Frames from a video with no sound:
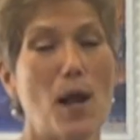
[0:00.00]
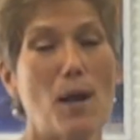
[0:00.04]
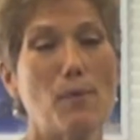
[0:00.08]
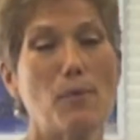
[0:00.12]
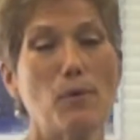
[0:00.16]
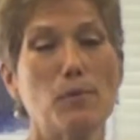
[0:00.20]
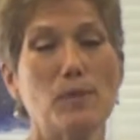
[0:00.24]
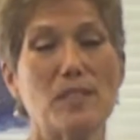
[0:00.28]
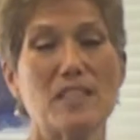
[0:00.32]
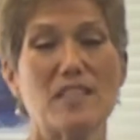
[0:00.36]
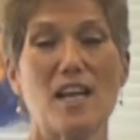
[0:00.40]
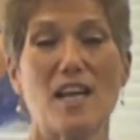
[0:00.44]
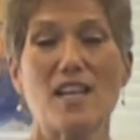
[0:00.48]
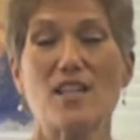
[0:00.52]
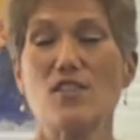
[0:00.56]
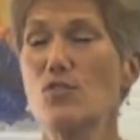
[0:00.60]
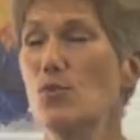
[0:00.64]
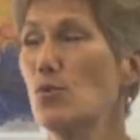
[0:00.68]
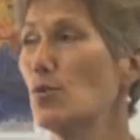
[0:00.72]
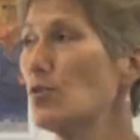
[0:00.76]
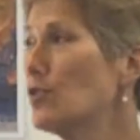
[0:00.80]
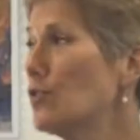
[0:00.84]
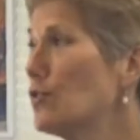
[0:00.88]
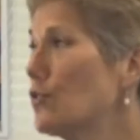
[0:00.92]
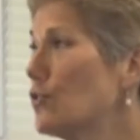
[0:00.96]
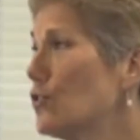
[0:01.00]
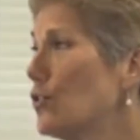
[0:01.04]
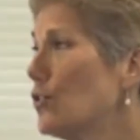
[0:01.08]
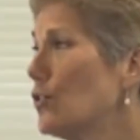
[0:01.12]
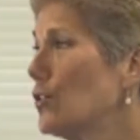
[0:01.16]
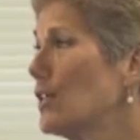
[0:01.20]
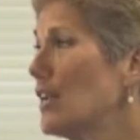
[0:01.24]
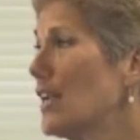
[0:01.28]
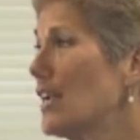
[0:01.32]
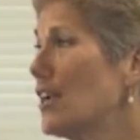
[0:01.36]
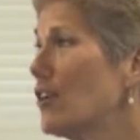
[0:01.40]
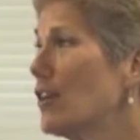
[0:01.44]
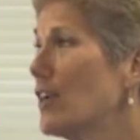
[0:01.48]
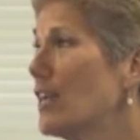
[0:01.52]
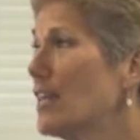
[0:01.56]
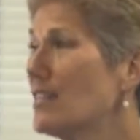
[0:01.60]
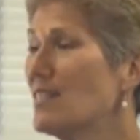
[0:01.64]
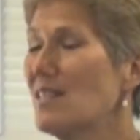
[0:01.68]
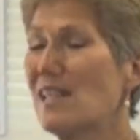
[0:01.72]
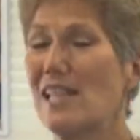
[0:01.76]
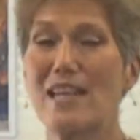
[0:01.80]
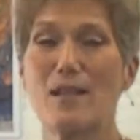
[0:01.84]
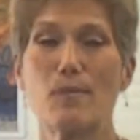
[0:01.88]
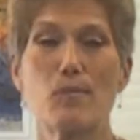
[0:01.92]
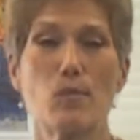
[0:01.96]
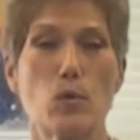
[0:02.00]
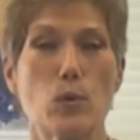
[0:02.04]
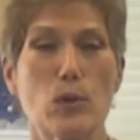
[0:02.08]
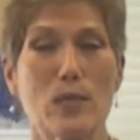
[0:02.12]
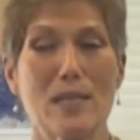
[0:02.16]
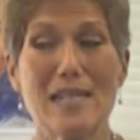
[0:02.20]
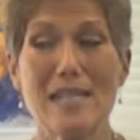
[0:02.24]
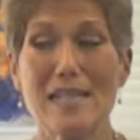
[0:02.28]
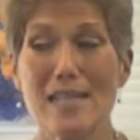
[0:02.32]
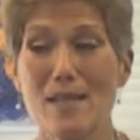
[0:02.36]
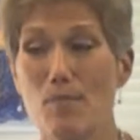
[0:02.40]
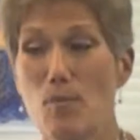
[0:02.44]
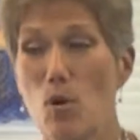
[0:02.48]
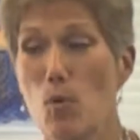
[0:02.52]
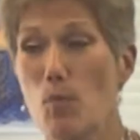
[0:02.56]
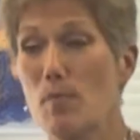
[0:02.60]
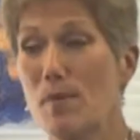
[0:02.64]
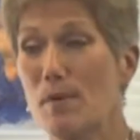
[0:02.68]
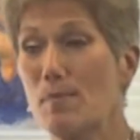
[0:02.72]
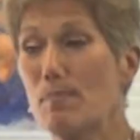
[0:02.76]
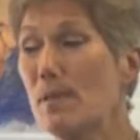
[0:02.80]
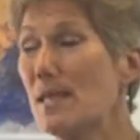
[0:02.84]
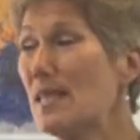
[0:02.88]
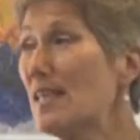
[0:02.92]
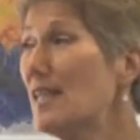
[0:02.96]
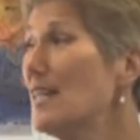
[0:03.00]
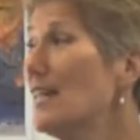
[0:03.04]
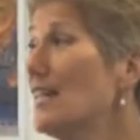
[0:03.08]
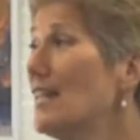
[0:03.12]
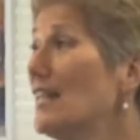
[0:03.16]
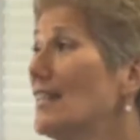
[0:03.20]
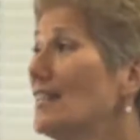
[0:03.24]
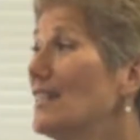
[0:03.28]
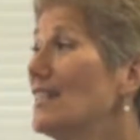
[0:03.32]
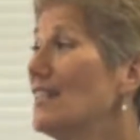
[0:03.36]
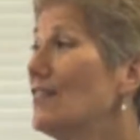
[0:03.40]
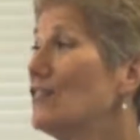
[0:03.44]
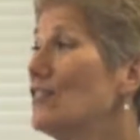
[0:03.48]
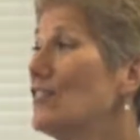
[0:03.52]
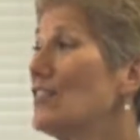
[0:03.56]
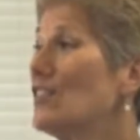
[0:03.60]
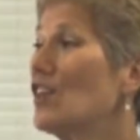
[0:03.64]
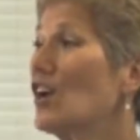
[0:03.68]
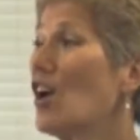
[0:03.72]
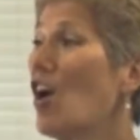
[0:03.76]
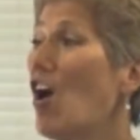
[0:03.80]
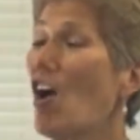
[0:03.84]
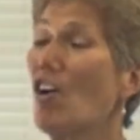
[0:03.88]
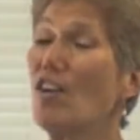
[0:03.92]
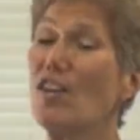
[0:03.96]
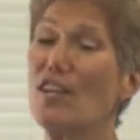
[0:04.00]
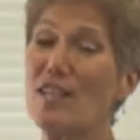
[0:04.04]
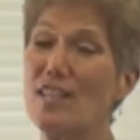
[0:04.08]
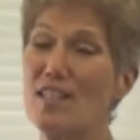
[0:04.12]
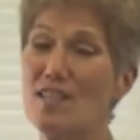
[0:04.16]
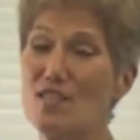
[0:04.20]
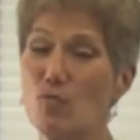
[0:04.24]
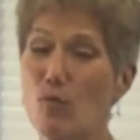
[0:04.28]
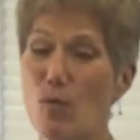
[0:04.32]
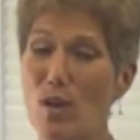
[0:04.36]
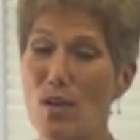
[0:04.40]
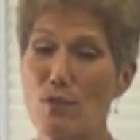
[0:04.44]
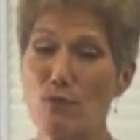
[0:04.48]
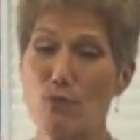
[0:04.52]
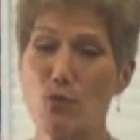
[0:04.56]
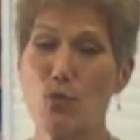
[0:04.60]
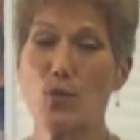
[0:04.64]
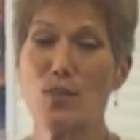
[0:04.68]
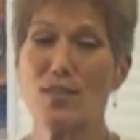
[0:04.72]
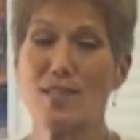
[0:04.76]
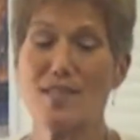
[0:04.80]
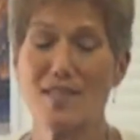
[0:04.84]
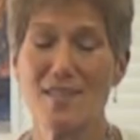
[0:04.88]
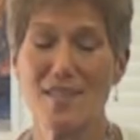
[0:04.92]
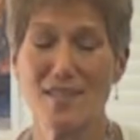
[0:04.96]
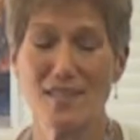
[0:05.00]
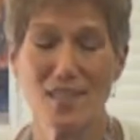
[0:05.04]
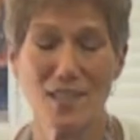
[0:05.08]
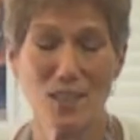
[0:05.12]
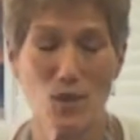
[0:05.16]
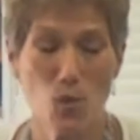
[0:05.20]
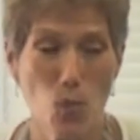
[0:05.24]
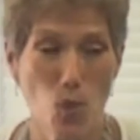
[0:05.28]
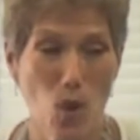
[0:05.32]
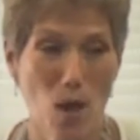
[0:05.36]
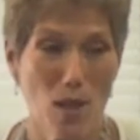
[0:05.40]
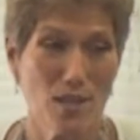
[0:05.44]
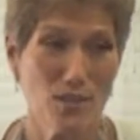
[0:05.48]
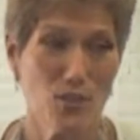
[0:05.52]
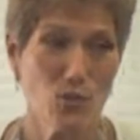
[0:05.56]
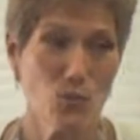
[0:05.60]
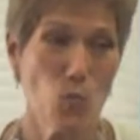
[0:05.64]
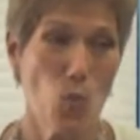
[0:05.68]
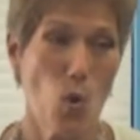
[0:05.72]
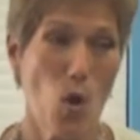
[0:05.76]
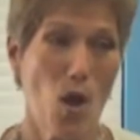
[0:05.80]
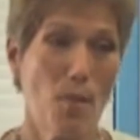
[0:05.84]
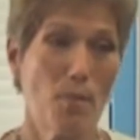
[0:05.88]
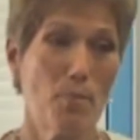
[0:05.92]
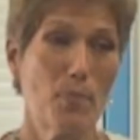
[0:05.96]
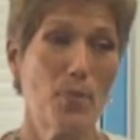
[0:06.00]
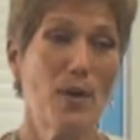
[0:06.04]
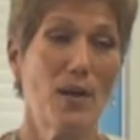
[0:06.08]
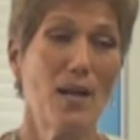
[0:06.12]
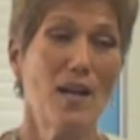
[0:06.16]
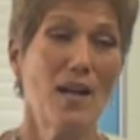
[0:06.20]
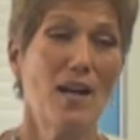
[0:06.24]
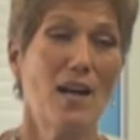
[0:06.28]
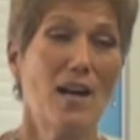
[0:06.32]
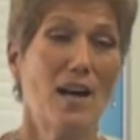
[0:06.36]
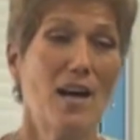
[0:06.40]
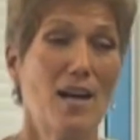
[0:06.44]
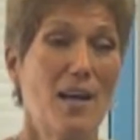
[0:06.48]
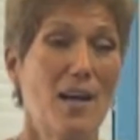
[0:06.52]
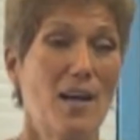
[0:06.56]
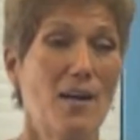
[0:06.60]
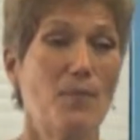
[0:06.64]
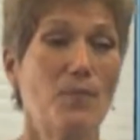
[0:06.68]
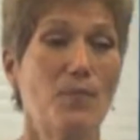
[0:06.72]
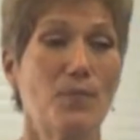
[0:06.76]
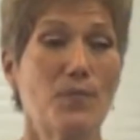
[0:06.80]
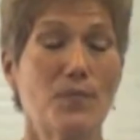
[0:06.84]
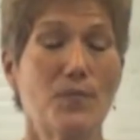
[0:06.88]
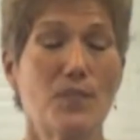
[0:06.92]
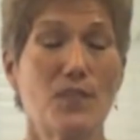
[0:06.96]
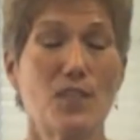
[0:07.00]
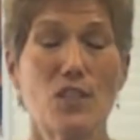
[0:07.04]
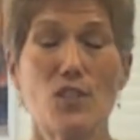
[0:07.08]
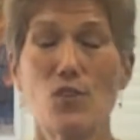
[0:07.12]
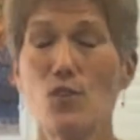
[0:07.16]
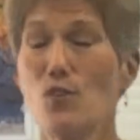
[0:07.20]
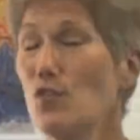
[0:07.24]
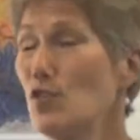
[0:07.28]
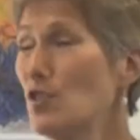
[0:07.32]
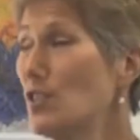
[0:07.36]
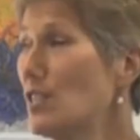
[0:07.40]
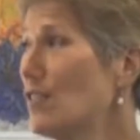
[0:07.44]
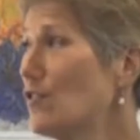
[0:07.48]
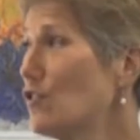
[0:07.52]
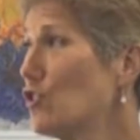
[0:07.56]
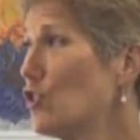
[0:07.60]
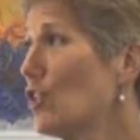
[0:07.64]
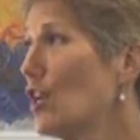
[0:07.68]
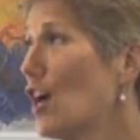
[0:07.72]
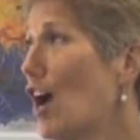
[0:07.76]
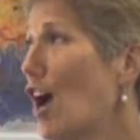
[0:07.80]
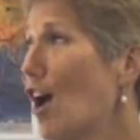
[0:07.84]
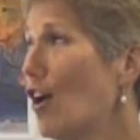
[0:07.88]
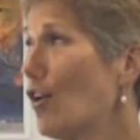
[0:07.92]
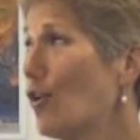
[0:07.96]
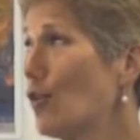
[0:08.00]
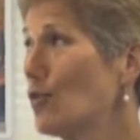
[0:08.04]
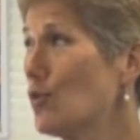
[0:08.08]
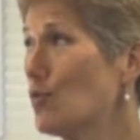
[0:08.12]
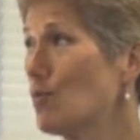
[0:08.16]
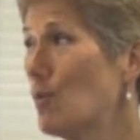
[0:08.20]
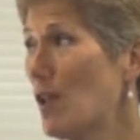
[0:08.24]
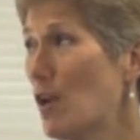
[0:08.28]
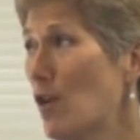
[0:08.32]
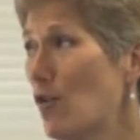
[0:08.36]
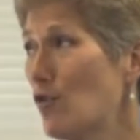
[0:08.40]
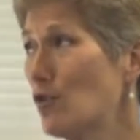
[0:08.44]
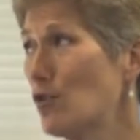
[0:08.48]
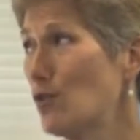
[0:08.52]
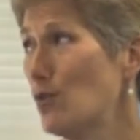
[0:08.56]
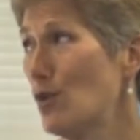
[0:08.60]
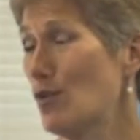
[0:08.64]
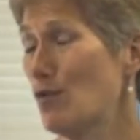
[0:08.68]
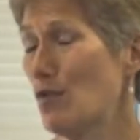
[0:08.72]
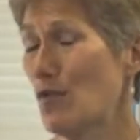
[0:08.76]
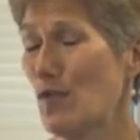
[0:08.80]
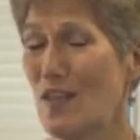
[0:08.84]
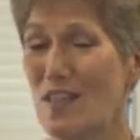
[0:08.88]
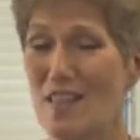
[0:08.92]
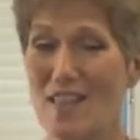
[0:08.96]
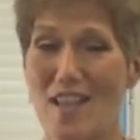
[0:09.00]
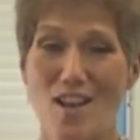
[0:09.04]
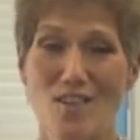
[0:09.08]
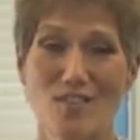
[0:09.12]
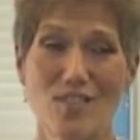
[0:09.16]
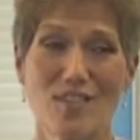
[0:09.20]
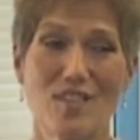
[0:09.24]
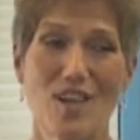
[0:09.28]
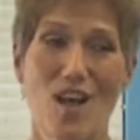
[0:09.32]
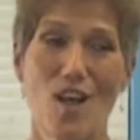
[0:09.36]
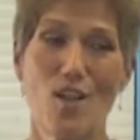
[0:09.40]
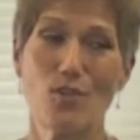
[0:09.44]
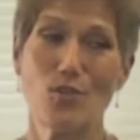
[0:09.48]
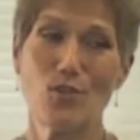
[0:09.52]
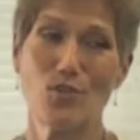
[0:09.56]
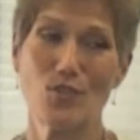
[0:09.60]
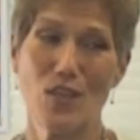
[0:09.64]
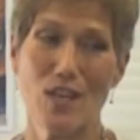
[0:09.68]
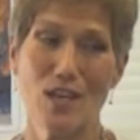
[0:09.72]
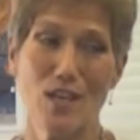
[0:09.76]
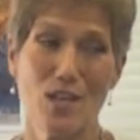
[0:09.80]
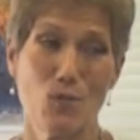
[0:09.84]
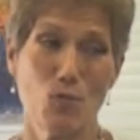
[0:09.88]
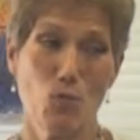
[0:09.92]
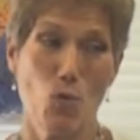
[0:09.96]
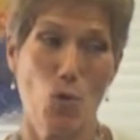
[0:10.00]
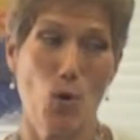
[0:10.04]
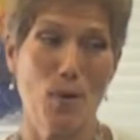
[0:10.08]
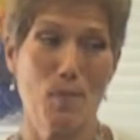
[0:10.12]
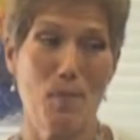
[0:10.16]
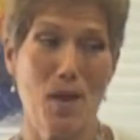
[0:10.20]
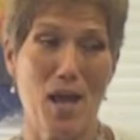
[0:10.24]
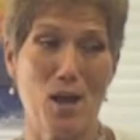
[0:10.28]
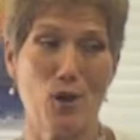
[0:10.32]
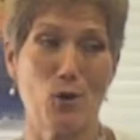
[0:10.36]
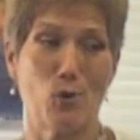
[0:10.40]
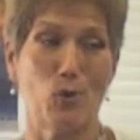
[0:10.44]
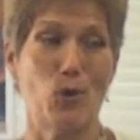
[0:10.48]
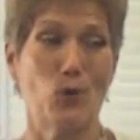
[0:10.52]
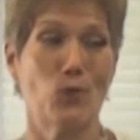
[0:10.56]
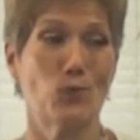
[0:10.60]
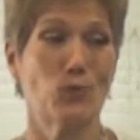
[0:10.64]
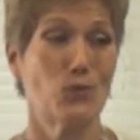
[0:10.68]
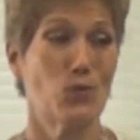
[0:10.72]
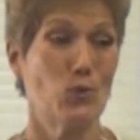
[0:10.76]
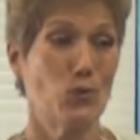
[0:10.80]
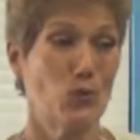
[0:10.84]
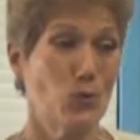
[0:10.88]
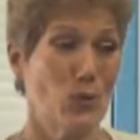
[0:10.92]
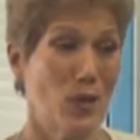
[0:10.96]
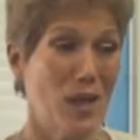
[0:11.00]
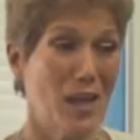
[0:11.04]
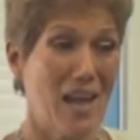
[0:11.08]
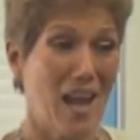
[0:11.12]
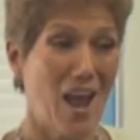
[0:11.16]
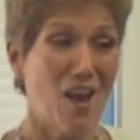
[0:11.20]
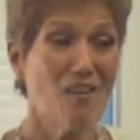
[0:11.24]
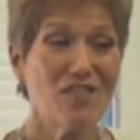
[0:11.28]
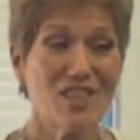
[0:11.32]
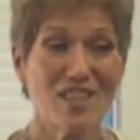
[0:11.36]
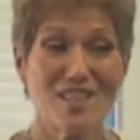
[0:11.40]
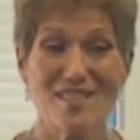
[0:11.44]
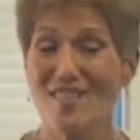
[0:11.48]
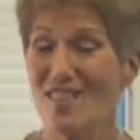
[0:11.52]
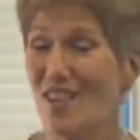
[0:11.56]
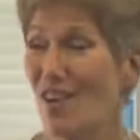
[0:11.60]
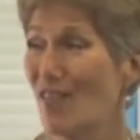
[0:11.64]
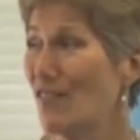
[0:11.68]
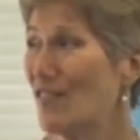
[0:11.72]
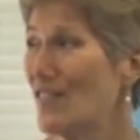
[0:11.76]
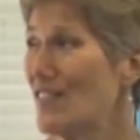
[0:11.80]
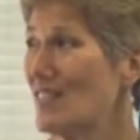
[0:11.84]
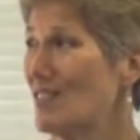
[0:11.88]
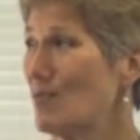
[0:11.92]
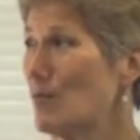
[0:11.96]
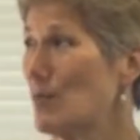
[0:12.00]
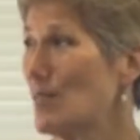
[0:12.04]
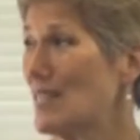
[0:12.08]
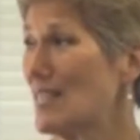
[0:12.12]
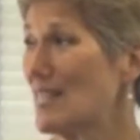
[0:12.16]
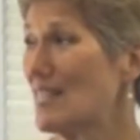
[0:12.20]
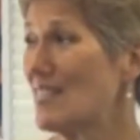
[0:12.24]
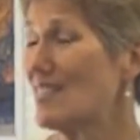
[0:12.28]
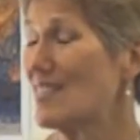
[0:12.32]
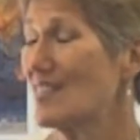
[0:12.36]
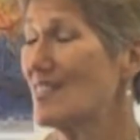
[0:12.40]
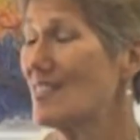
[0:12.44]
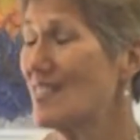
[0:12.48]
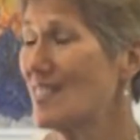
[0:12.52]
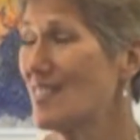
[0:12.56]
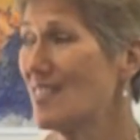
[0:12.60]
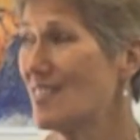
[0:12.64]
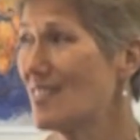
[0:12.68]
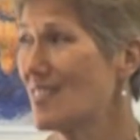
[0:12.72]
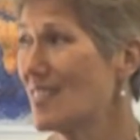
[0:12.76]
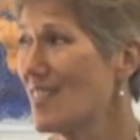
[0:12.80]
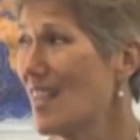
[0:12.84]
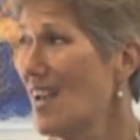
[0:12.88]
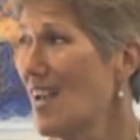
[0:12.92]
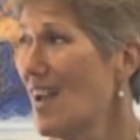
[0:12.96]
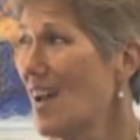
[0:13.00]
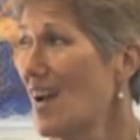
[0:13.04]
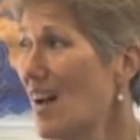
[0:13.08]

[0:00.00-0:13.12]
probably dinosaurs in certain areas, like Mokili Momimbi lives in the Congolese rainforest in the Likawala swamp. The University of Chicago spent over $250,000 sending Roy Mackle to get evidence of this one's existence.